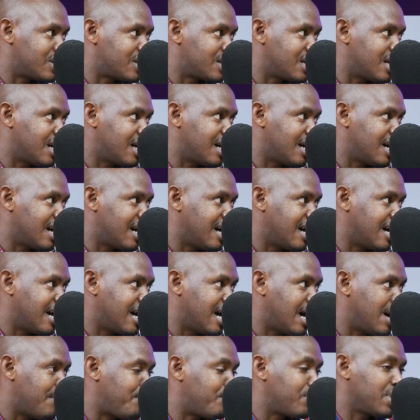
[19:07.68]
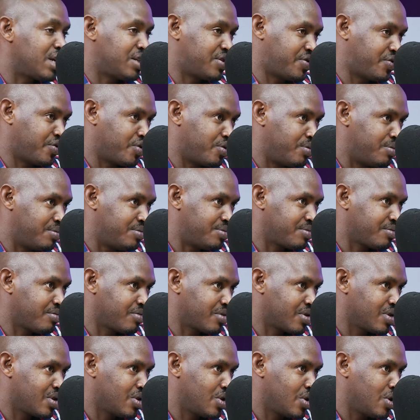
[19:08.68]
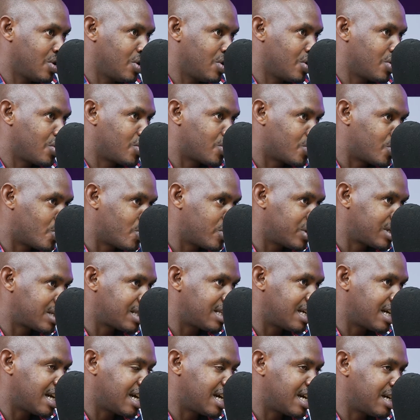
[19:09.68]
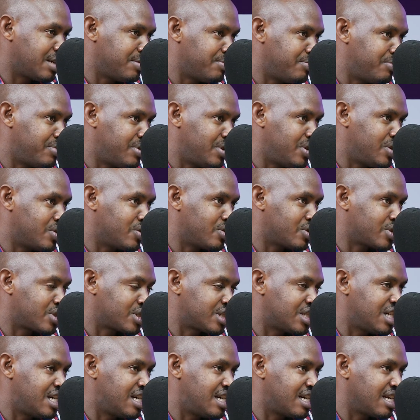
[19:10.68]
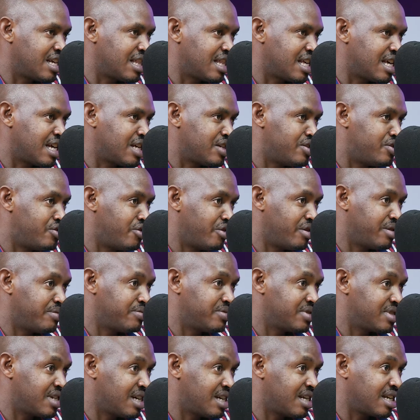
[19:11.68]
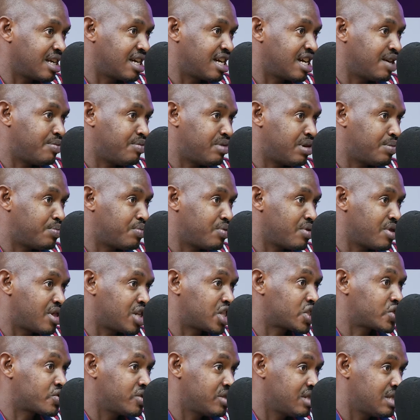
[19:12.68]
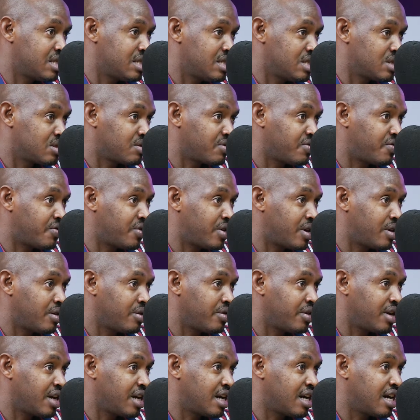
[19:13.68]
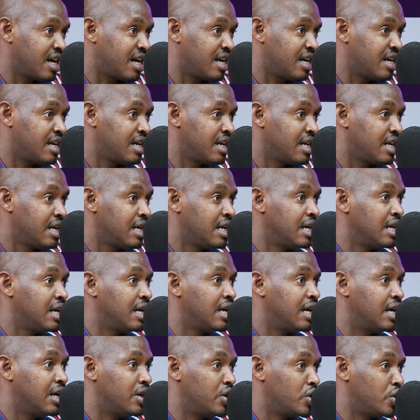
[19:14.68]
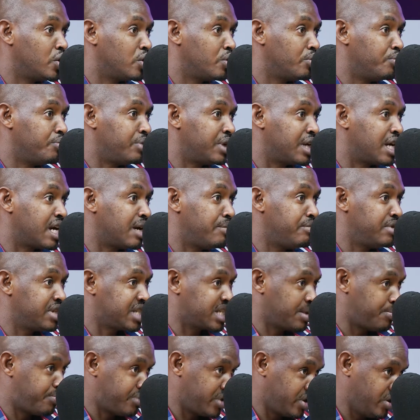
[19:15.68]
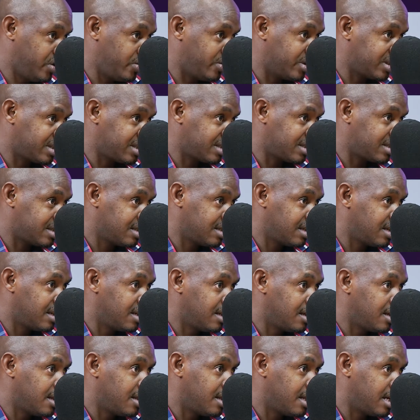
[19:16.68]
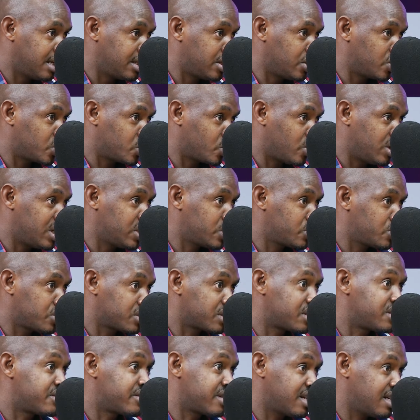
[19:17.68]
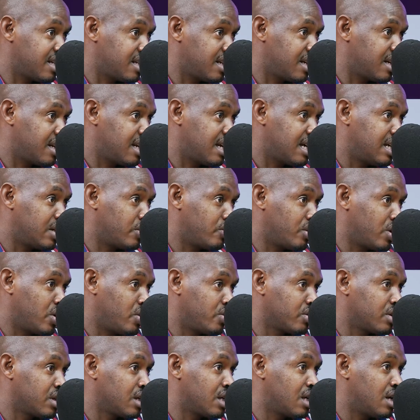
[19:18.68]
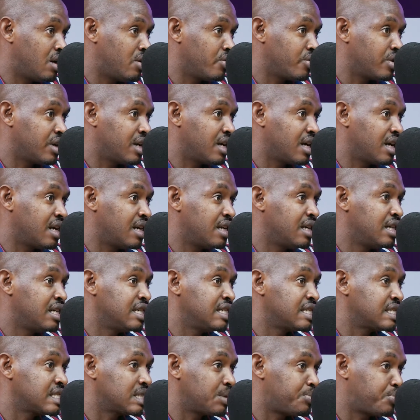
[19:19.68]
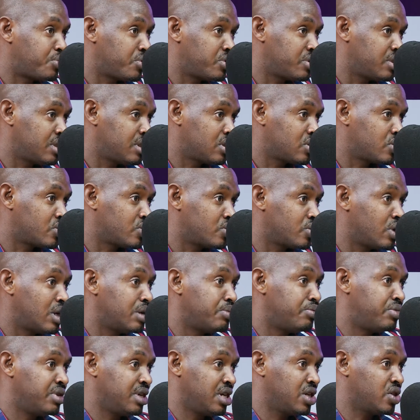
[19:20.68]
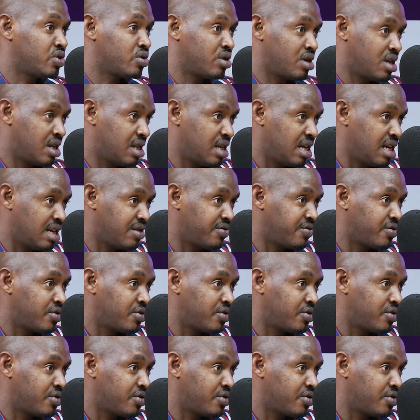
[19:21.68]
a platform through which they can be, sharing their dreams and come up with strategies of how they can, become entrepreneurs. That is one was created, and we are looking how we can support it and bring it to another level.